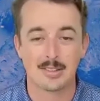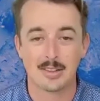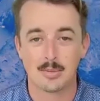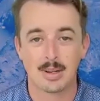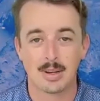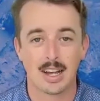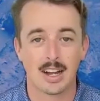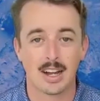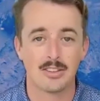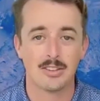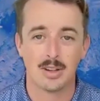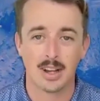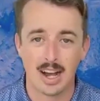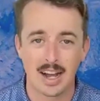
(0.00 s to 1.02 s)
Oh my gosh,
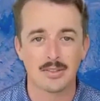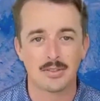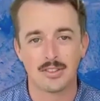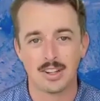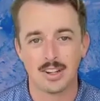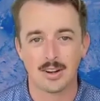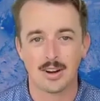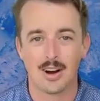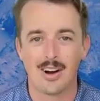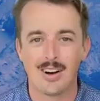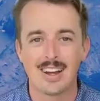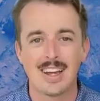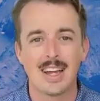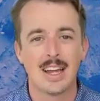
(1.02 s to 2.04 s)
you guys have seen it all.